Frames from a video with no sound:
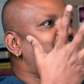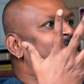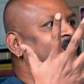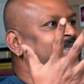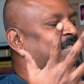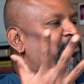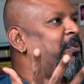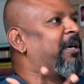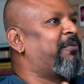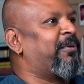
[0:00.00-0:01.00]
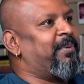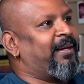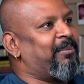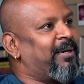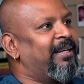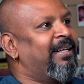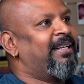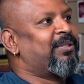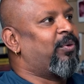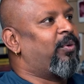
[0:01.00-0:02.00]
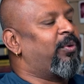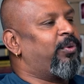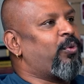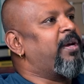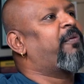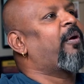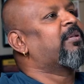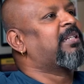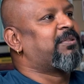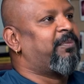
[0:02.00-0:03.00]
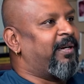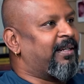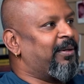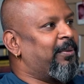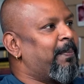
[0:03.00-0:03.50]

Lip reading: is work, just work for me. So 24 hours it's work,